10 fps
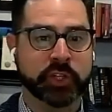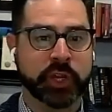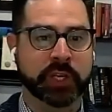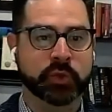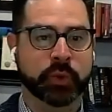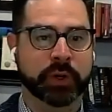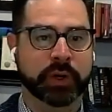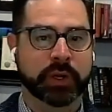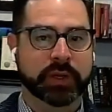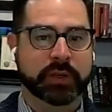dramatic
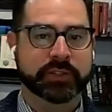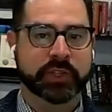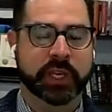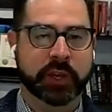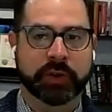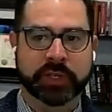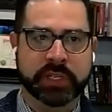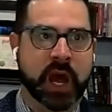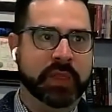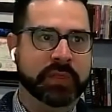change where
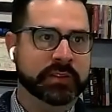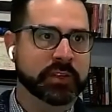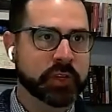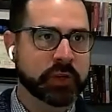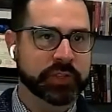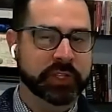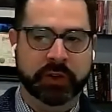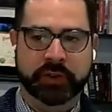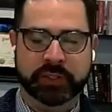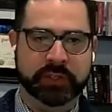security is not the
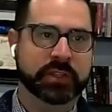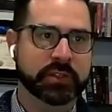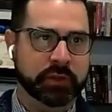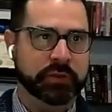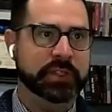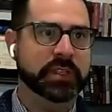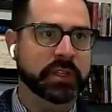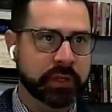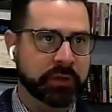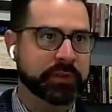CISO. Security is the
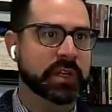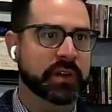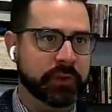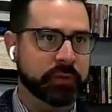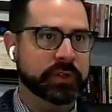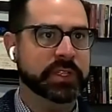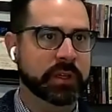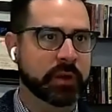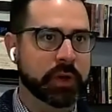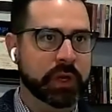CISO, the CEO, the
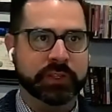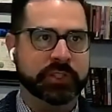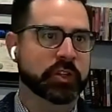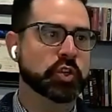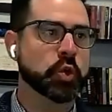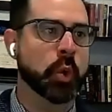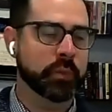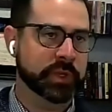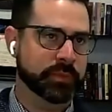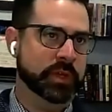CFO, the CEO. This
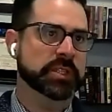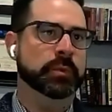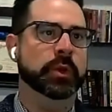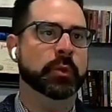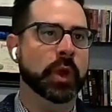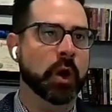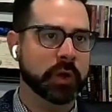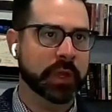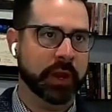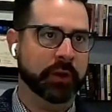is a joint
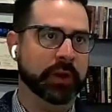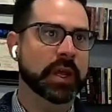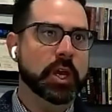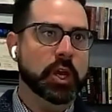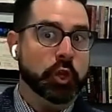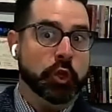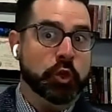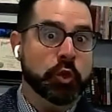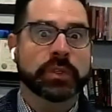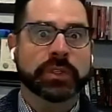responsibility we all care. And
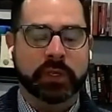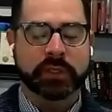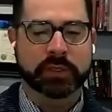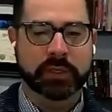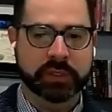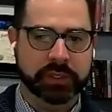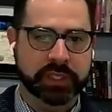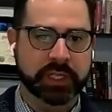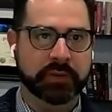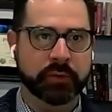you as
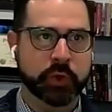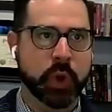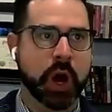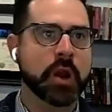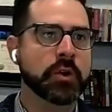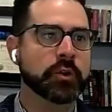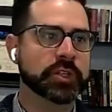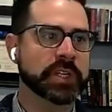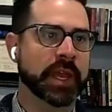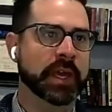a C-level,
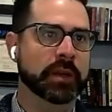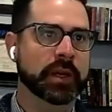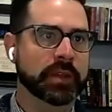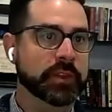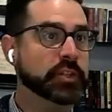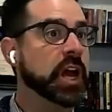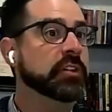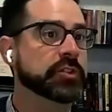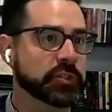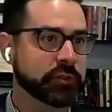you understand
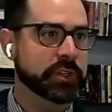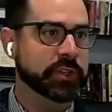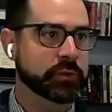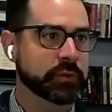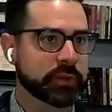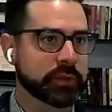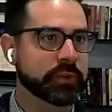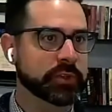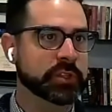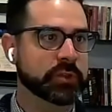the challenges your
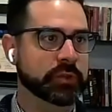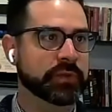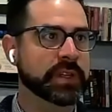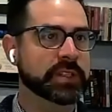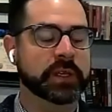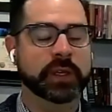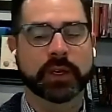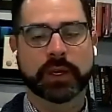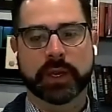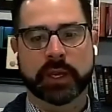CISO is
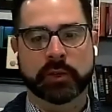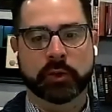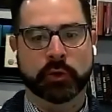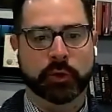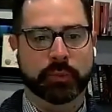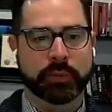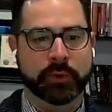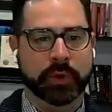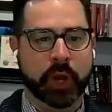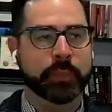facing, and
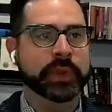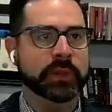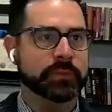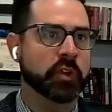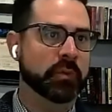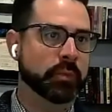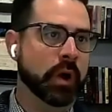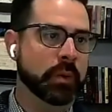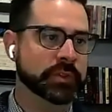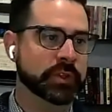you're helping
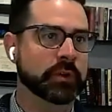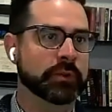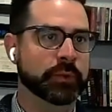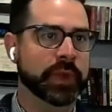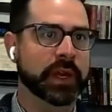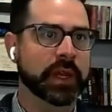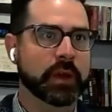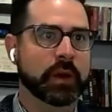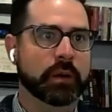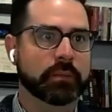them solve problems and go
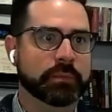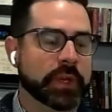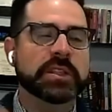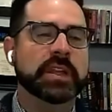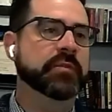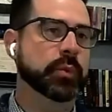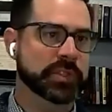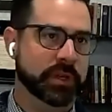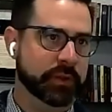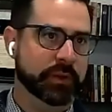through that.
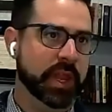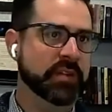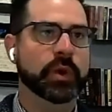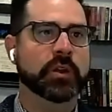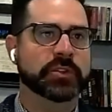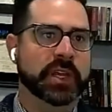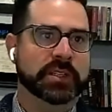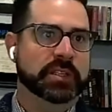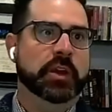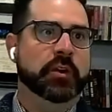Because then everyone's on the hook.
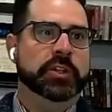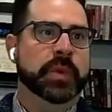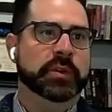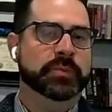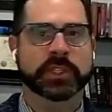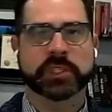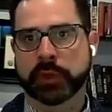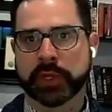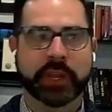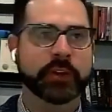Everyone understands security is my
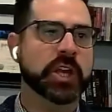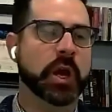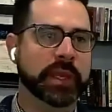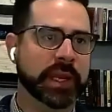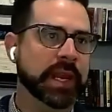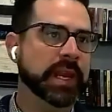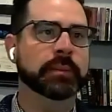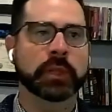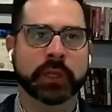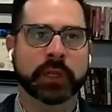responsibility. Here's how
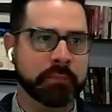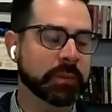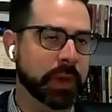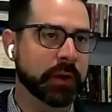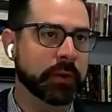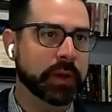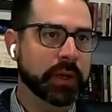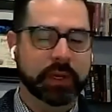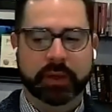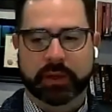I can enable it and make
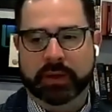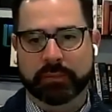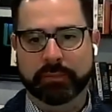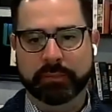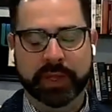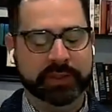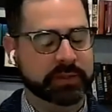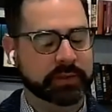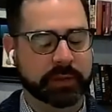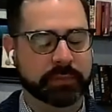it better.
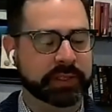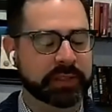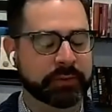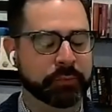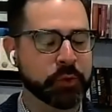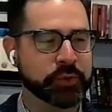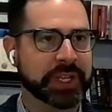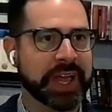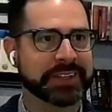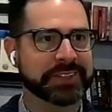But it's
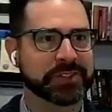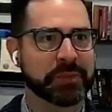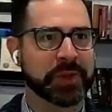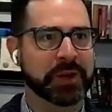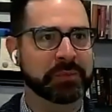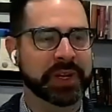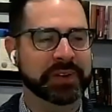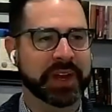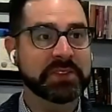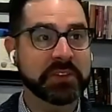completely rose glasses
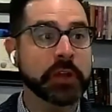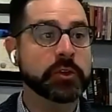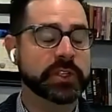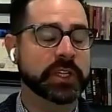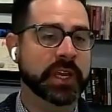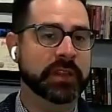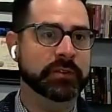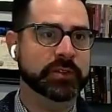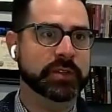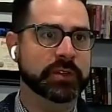coming on. But I
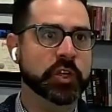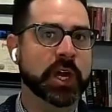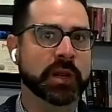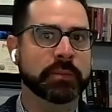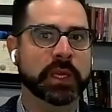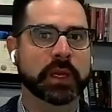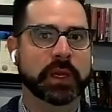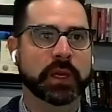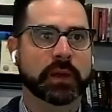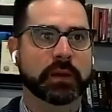do see a day there's
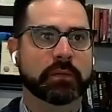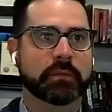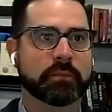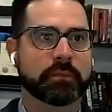going to be